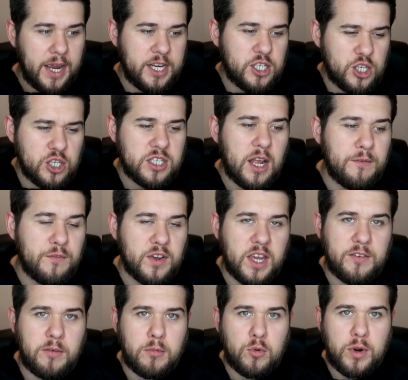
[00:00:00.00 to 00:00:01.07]
It's just
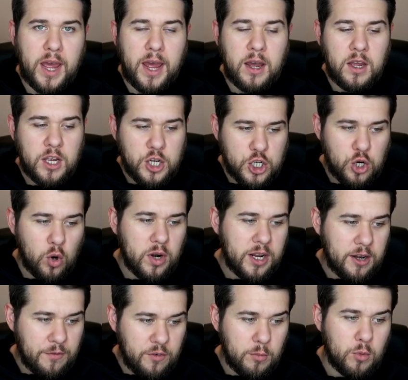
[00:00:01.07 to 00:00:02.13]
unforgivable now.
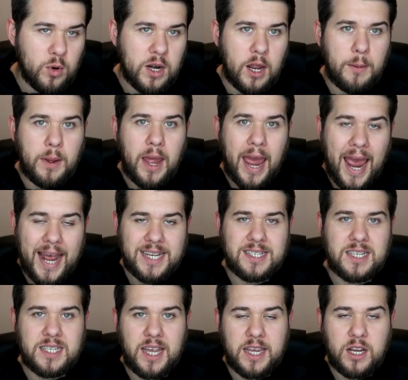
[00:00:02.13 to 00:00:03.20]
Surely the football club
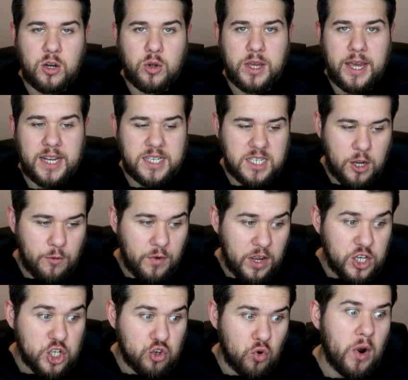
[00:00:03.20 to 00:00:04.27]
has to take a look at itself
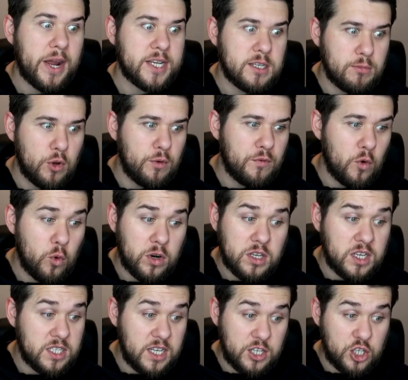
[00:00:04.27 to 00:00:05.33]
and try to move forward,
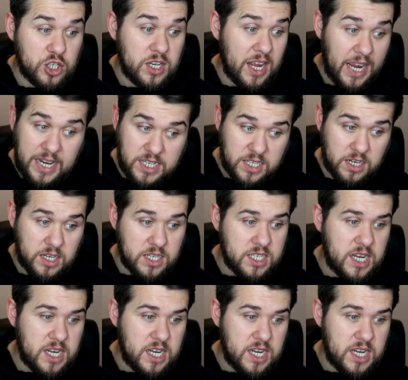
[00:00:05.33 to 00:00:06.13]
because it just isn't.